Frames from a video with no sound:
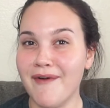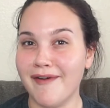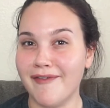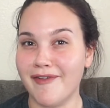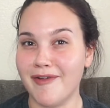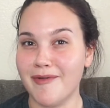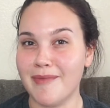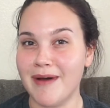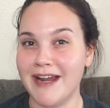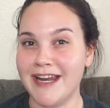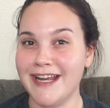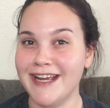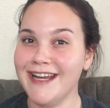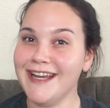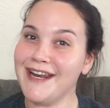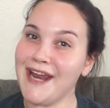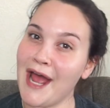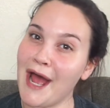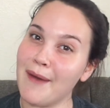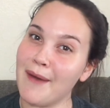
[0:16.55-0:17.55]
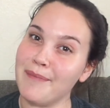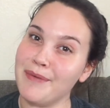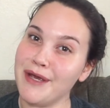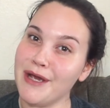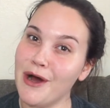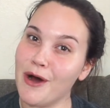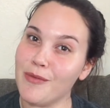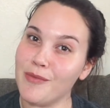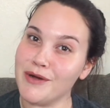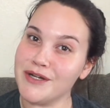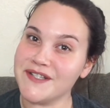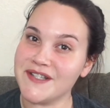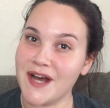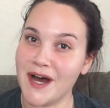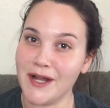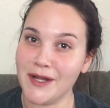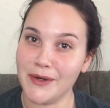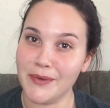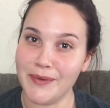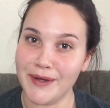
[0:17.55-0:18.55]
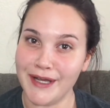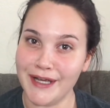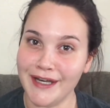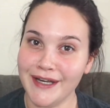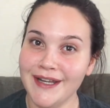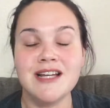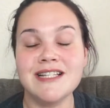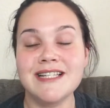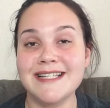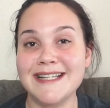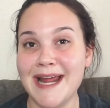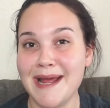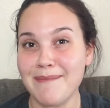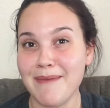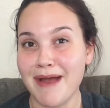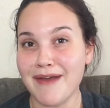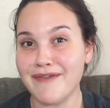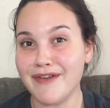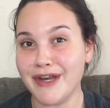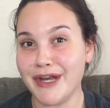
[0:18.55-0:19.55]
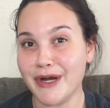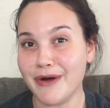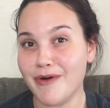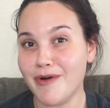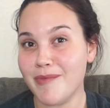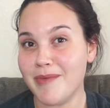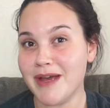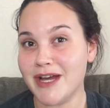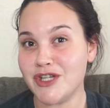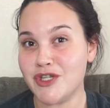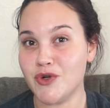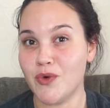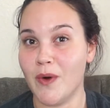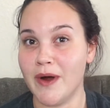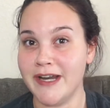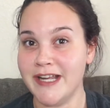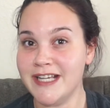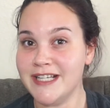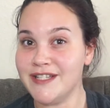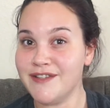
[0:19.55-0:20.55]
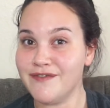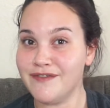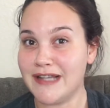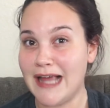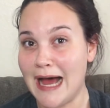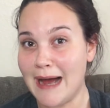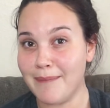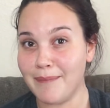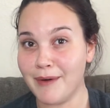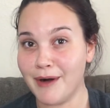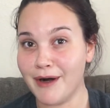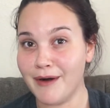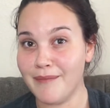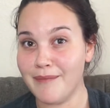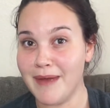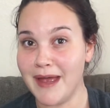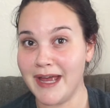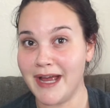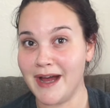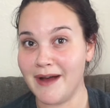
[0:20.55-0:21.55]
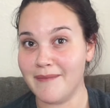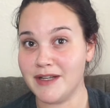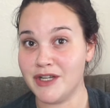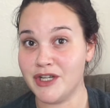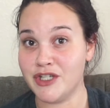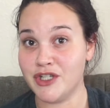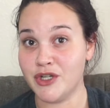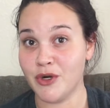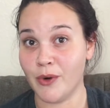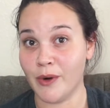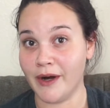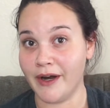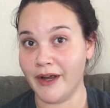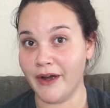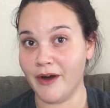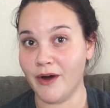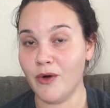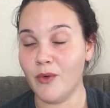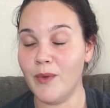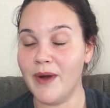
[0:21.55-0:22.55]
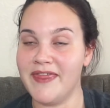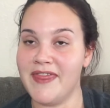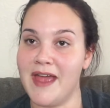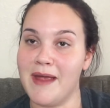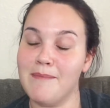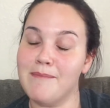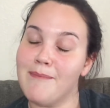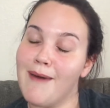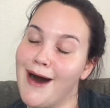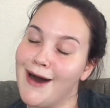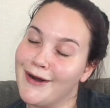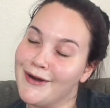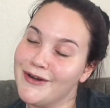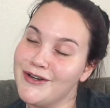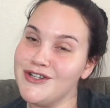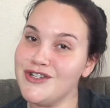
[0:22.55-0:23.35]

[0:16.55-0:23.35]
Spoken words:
everybody and happy almost Halloween. Today my video will be a 20s flapper makeup tutorial with a modern